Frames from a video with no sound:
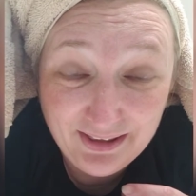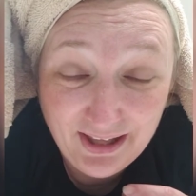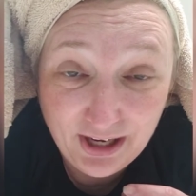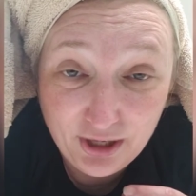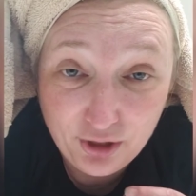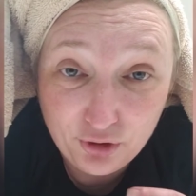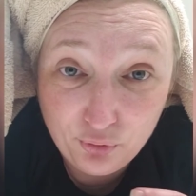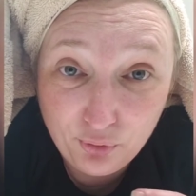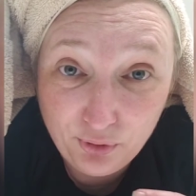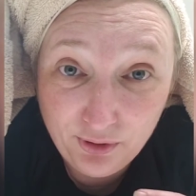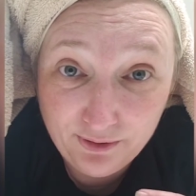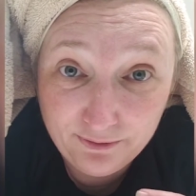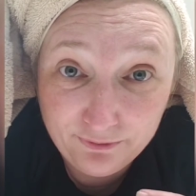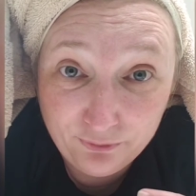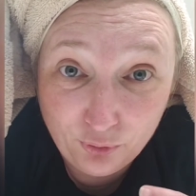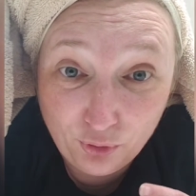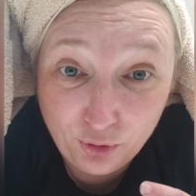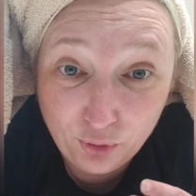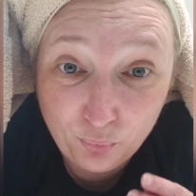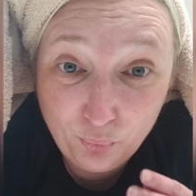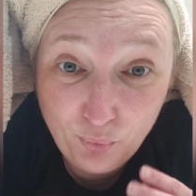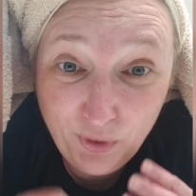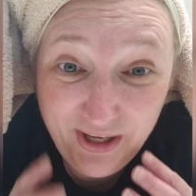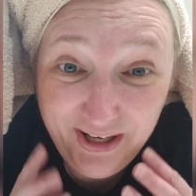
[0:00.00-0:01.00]
like 3 or
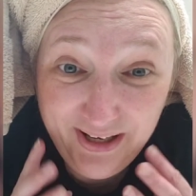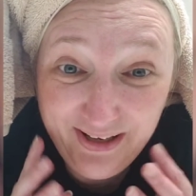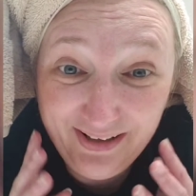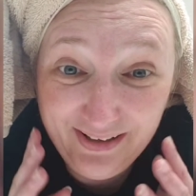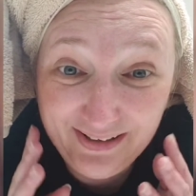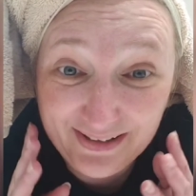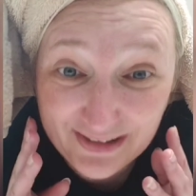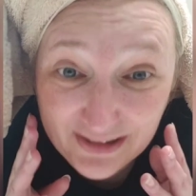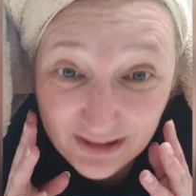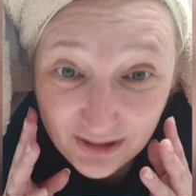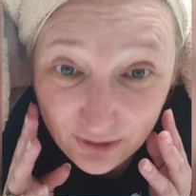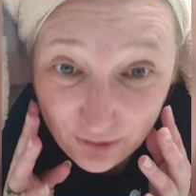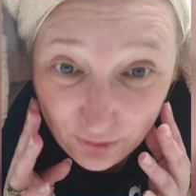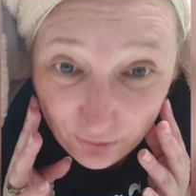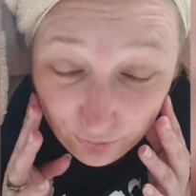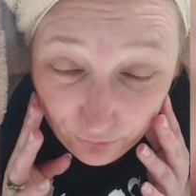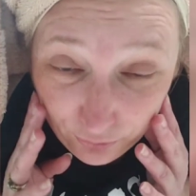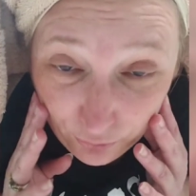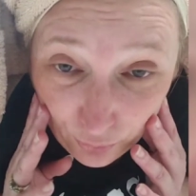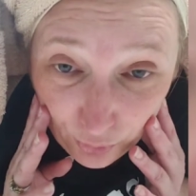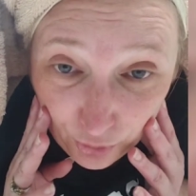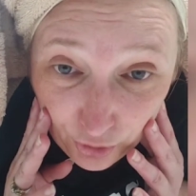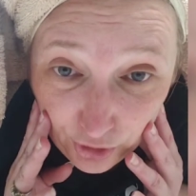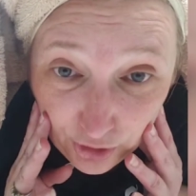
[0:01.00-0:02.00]
4 weeks
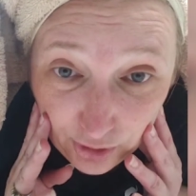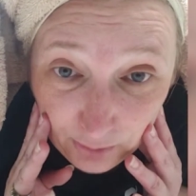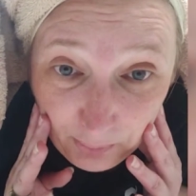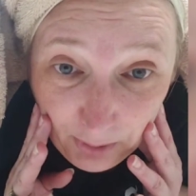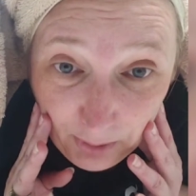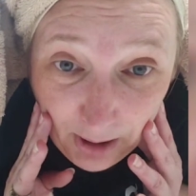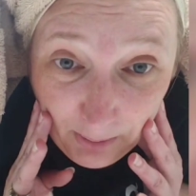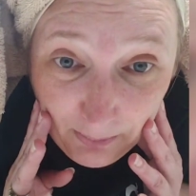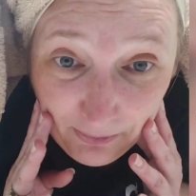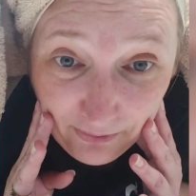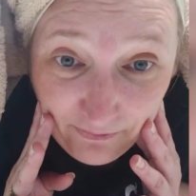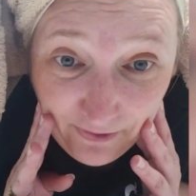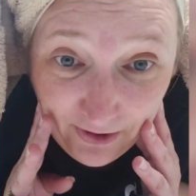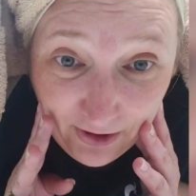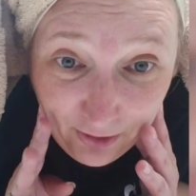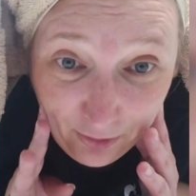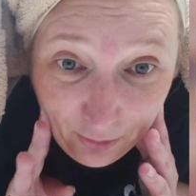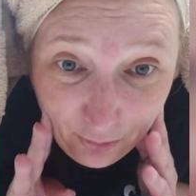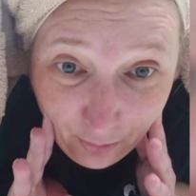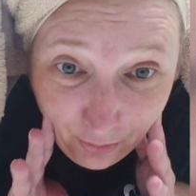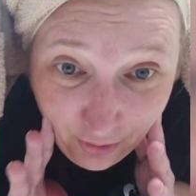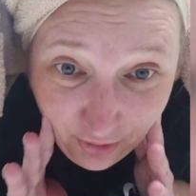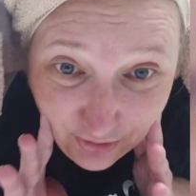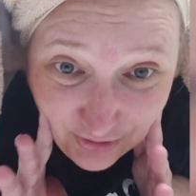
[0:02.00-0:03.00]
for the
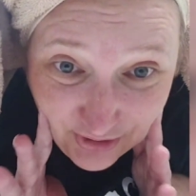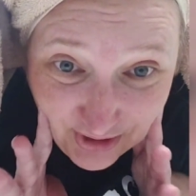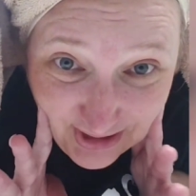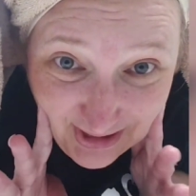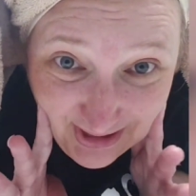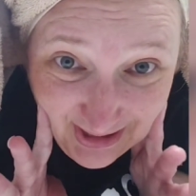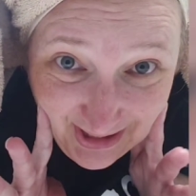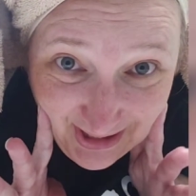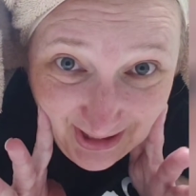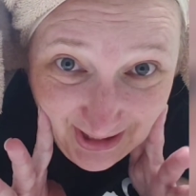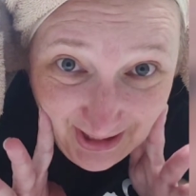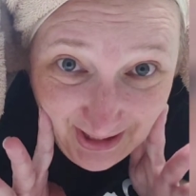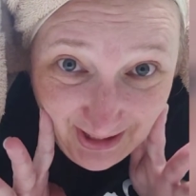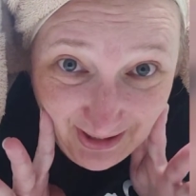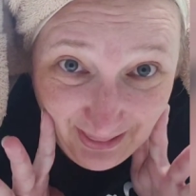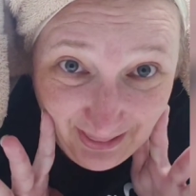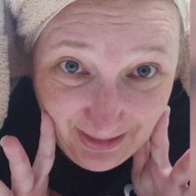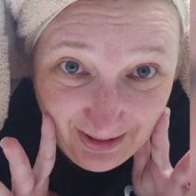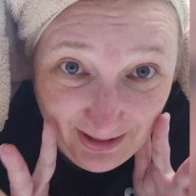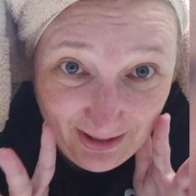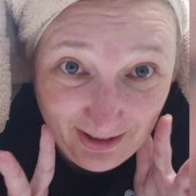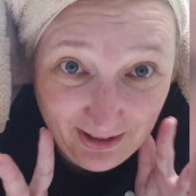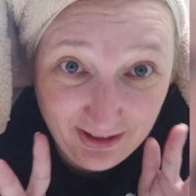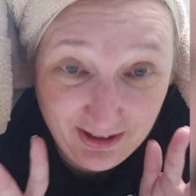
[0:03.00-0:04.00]
Pomifera oil to get
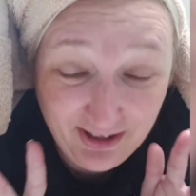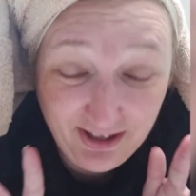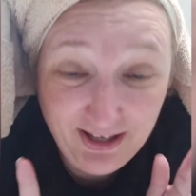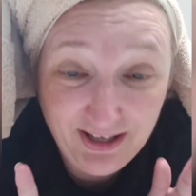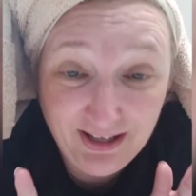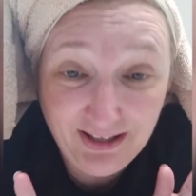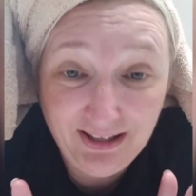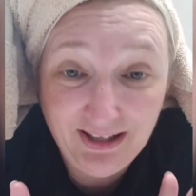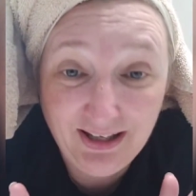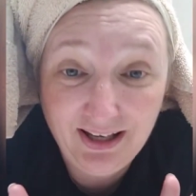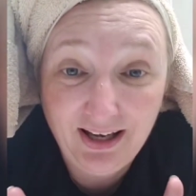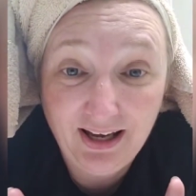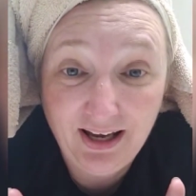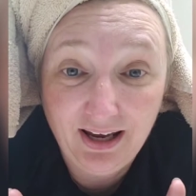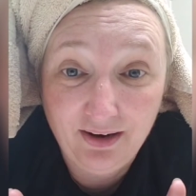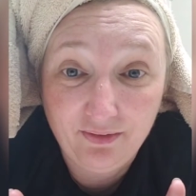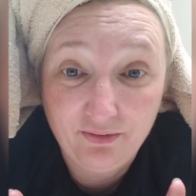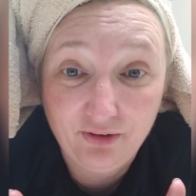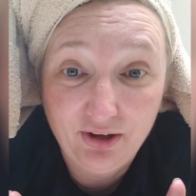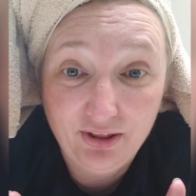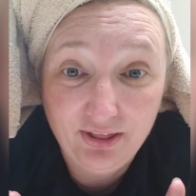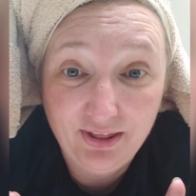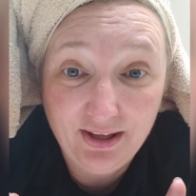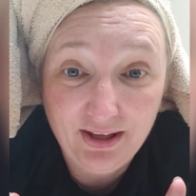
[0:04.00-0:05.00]
in there and get
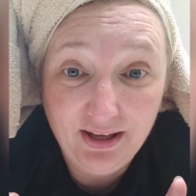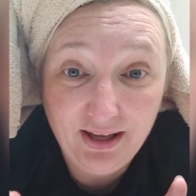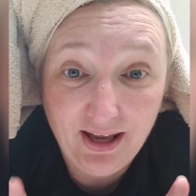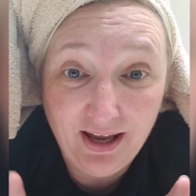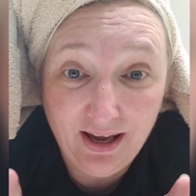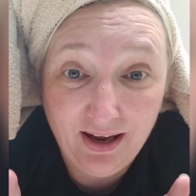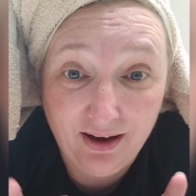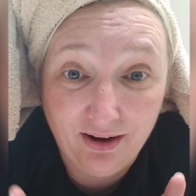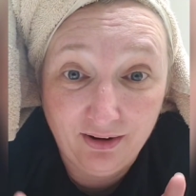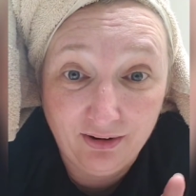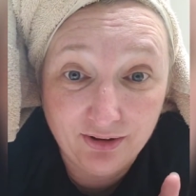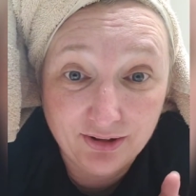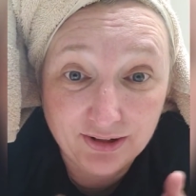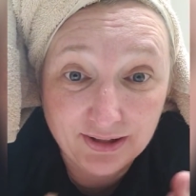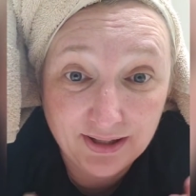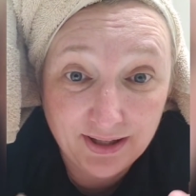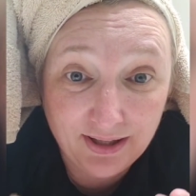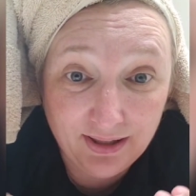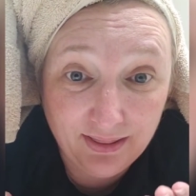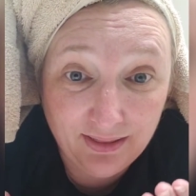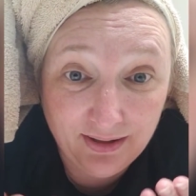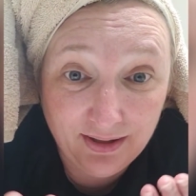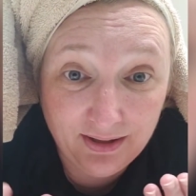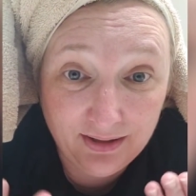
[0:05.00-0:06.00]
everything out,
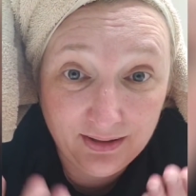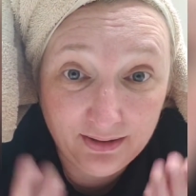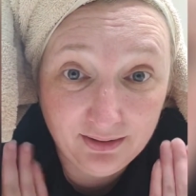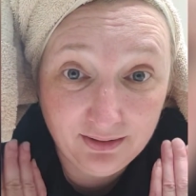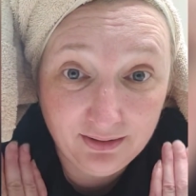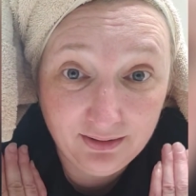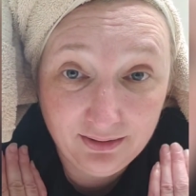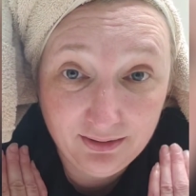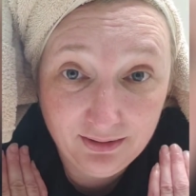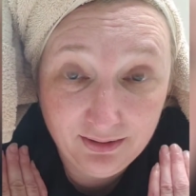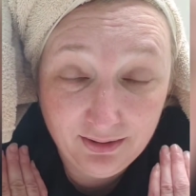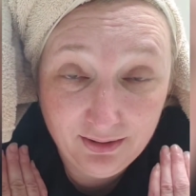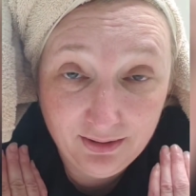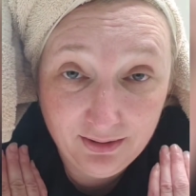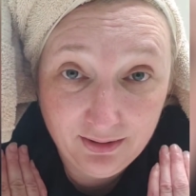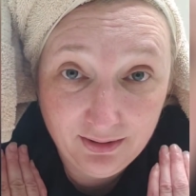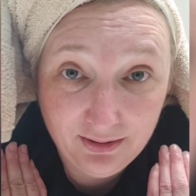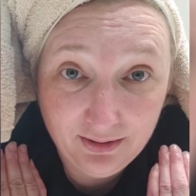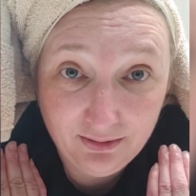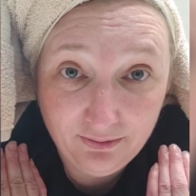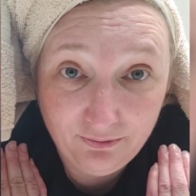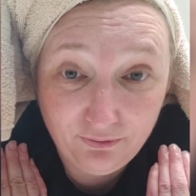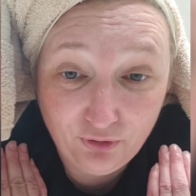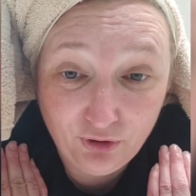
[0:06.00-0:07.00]
and then
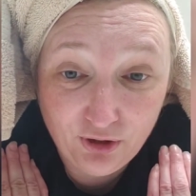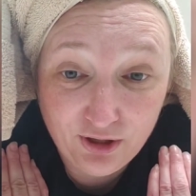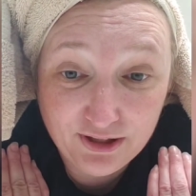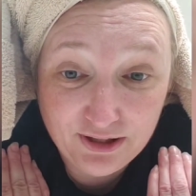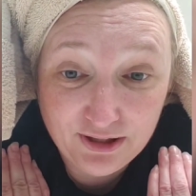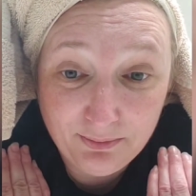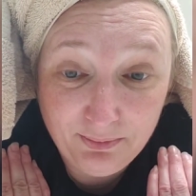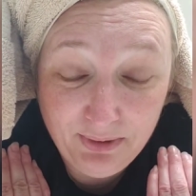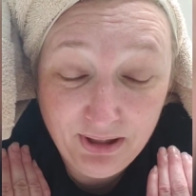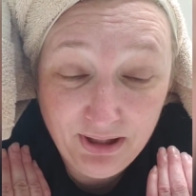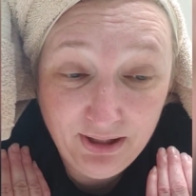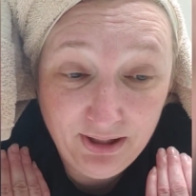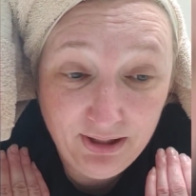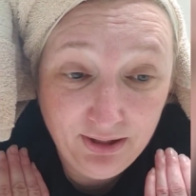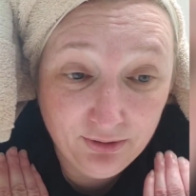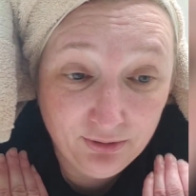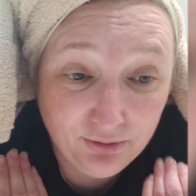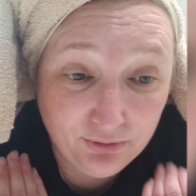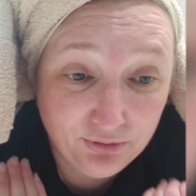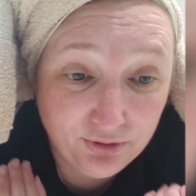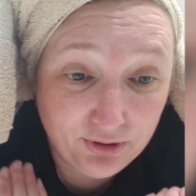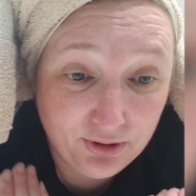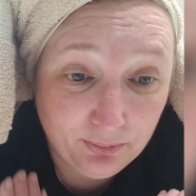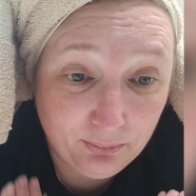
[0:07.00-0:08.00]
for it to be
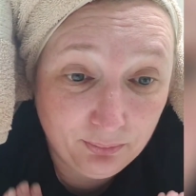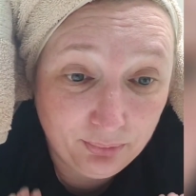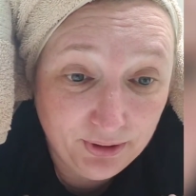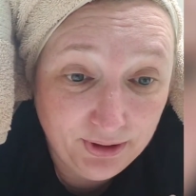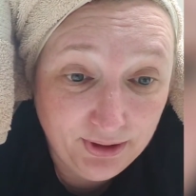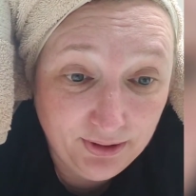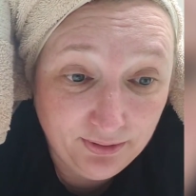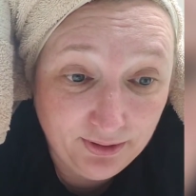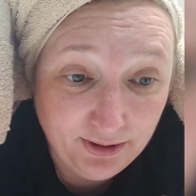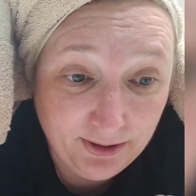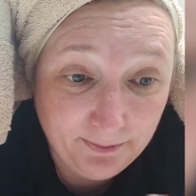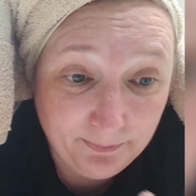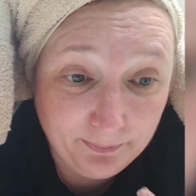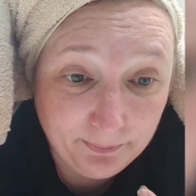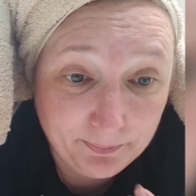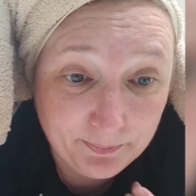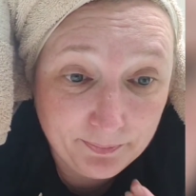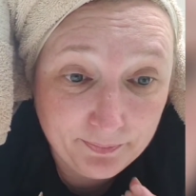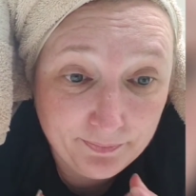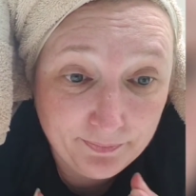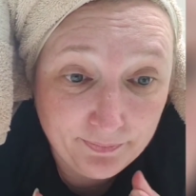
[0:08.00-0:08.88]
healed completely.